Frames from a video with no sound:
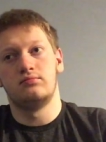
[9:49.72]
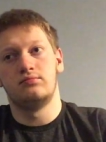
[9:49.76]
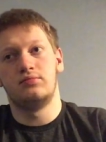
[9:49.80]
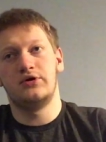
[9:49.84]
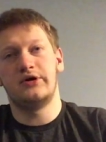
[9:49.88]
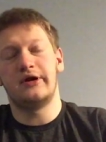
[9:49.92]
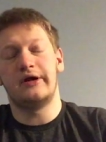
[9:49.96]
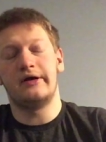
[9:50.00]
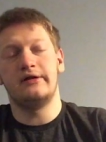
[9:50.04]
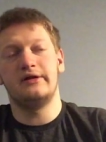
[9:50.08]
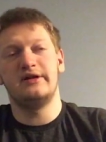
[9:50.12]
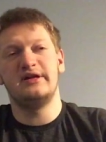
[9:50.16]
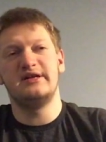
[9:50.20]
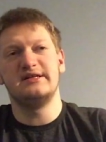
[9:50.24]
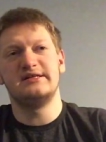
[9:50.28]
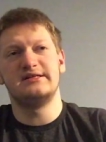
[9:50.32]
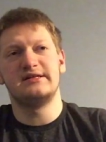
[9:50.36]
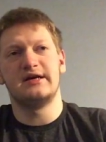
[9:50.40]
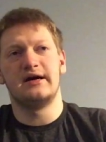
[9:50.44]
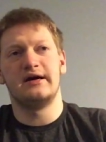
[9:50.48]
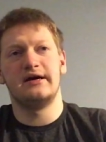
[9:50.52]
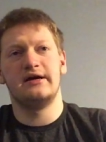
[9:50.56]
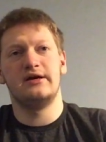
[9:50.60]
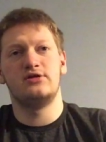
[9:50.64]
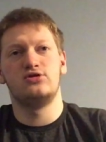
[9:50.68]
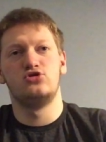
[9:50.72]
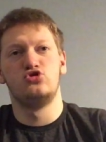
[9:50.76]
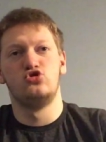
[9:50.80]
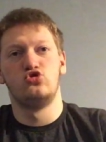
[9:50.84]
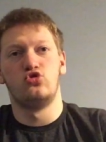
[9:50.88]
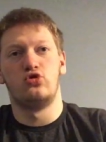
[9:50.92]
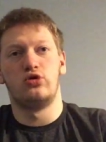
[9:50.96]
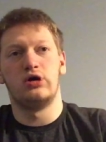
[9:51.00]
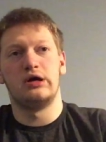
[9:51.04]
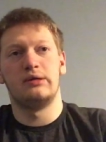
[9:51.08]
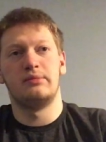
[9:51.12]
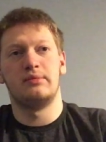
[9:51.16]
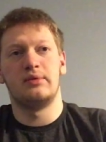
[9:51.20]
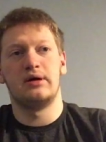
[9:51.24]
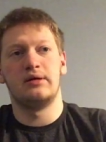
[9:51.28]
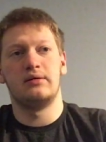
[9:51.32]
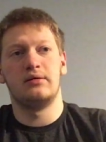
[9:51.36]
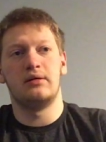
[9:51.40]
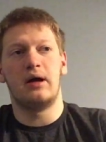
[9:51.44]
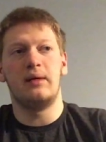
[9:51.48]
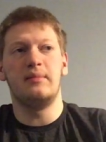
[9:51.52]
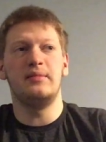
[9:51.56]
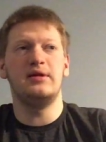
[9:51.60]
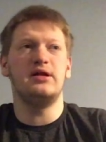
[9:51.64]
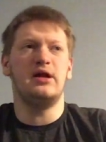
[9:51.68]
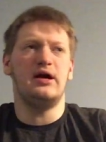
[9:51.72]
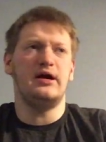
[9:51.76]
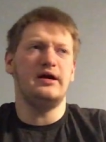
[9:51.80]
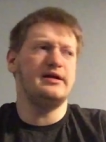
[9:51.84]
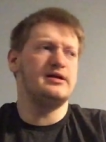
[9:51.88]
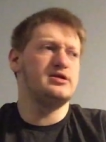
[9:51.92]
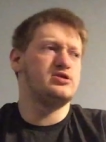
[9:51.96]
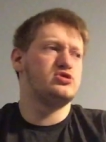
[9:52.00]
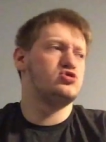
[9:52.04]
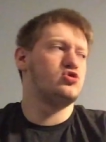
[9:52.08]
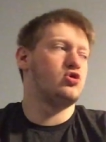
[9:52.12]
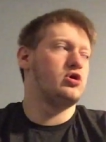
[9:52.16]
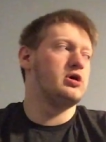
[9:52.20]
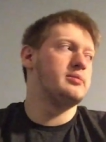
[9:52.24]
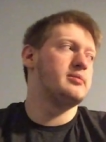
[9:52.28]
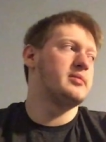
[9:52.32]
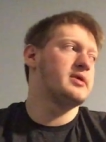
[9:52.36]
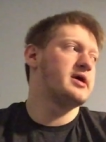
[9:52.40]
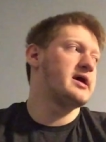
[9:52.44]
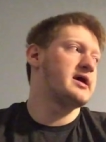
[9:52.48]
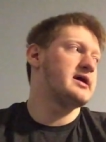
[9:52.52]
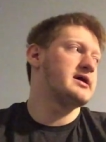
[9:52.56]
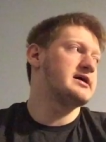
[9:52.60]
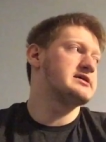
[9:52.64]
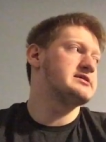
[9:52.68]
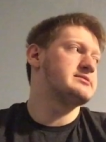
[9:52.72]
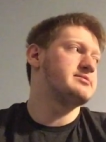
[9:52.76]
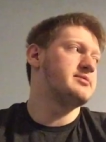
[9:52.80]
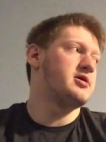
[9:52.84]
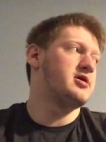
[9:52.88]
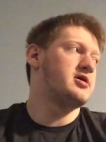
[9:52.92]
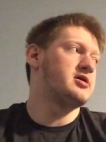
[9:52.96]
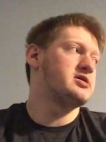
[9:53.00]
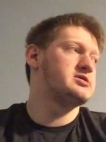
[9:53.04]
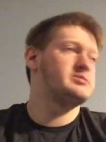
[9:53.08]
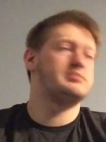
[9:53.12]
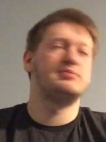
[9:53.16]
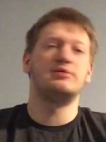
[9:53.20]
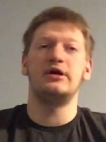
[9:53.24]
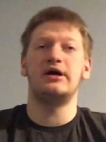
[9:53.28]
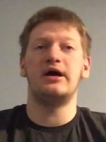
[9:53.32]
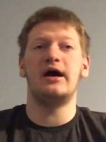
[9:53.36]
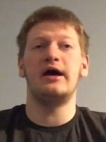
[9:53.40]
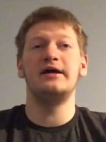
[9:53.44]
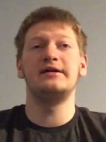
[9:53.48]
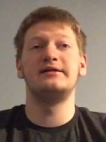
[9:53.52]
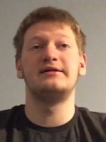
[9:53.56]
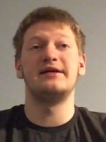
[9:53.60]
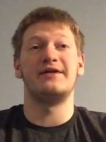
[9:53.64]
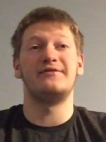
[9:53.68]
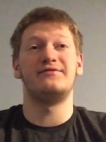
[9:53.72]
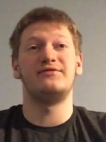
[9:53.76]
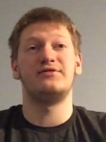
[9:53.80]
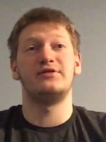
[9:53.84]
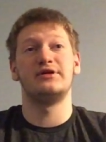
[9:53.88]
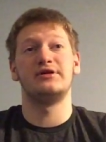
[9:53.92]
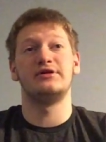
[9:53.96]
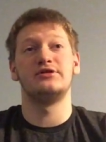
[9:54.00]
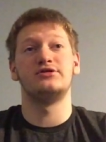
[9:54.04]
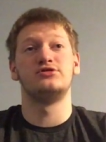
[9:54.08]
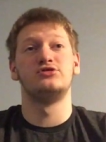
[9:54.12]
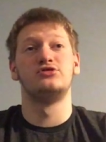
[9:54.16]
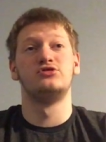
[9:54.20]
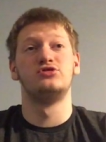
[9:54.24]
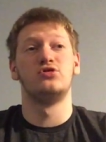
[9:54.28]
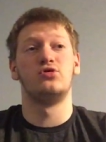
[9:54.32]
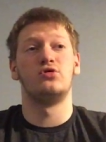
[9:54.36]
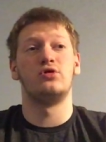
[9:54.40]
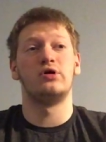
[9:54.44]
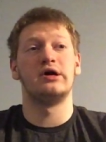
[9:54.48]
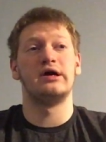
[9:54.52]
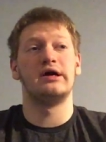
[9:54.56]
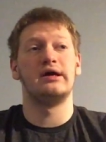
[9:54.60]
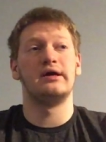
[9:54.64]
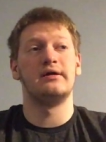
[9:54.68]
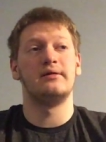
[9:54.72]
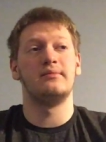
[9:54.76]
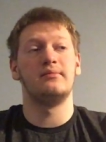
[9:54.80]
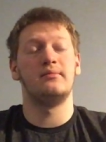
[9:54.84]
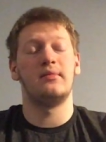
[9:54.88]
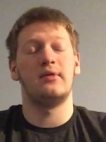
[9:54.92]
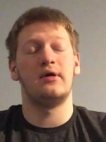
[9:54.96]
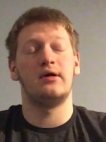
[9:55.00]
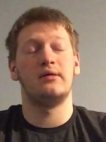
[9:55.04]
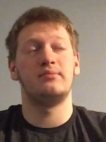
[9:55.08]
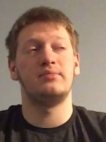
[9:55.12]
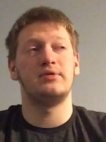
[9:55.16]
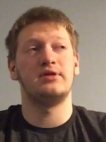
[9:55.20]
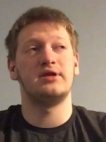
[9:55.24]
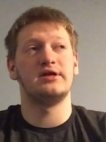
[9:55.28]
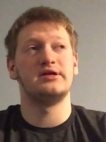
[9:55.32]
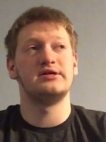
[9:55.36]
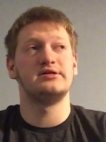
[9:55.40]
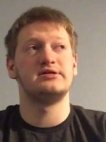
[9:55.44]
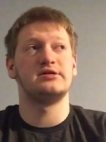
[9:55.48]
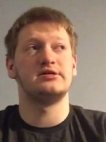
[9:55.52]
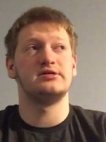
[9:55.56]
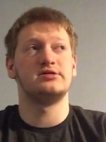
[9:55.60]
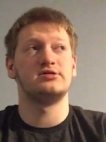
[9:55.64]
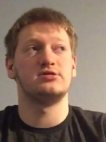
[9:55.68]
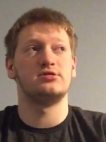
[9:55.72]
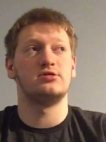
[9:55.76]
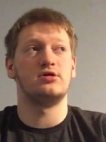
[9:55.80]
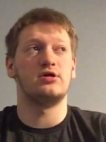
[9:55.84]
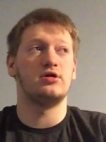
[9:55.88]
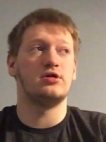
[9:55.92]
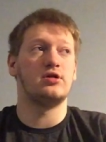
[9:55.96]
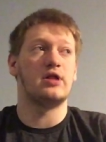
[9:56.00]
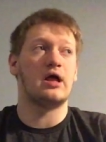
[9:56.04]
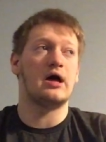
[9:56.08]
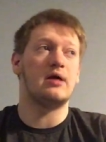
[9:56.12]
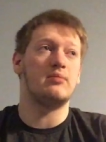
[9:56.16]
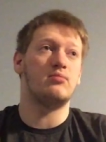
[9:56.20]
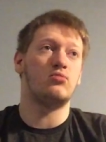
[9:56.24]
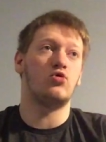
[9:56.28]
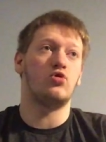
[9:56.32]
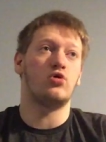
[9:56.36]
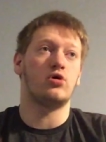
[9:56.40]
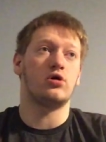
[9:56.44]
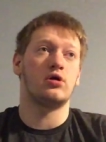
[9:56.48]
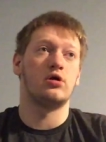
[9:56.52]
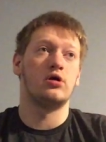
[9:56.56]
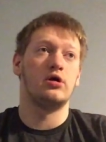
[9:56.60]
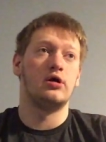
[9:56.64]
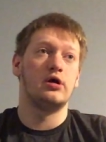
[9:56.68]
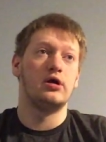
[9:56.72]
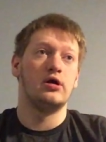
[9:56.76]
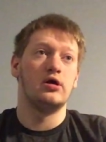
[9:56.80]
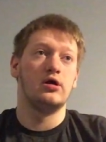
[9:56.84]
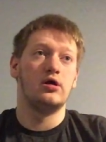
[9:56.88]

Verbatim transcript: but at least I enjoy my. I mean, I enjoyed my Xbox, but I definitely enjoy my PlayStation a lot more.